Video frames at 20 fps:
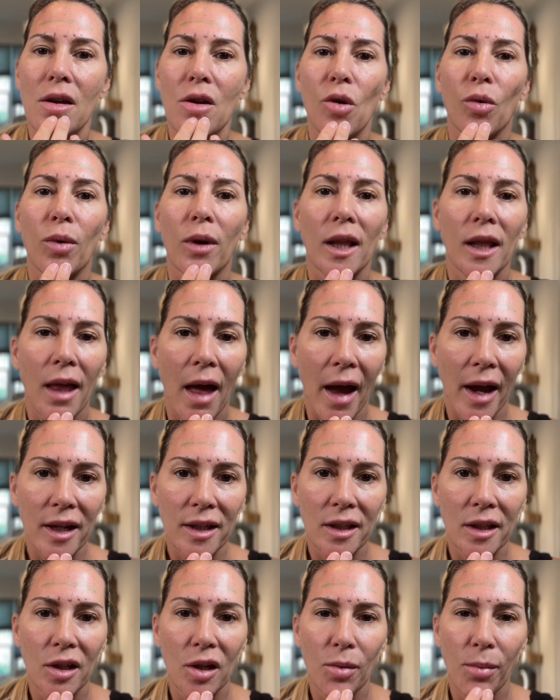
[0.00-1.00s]
relax
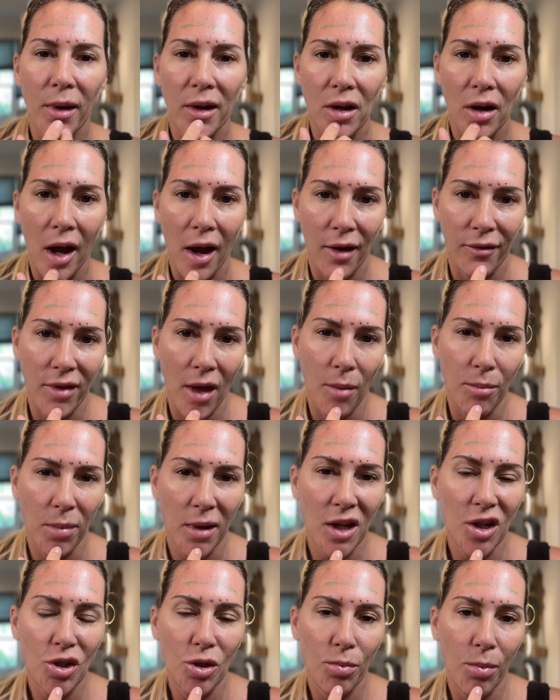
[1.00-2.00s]
a little bit, not have that
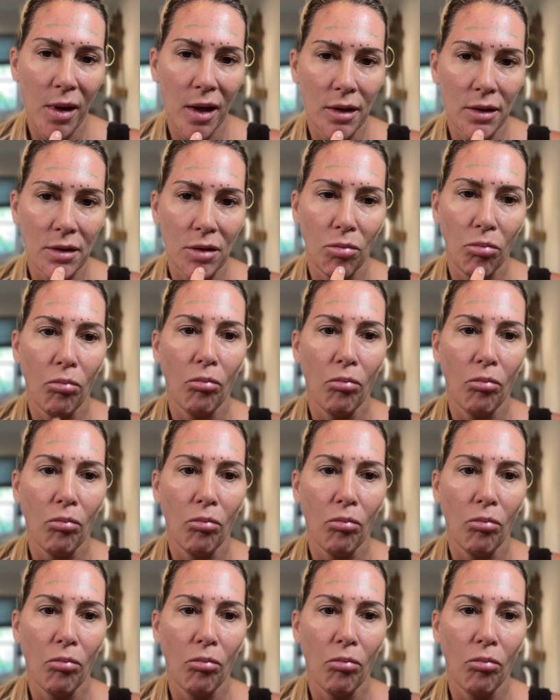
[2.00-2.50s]
peach pit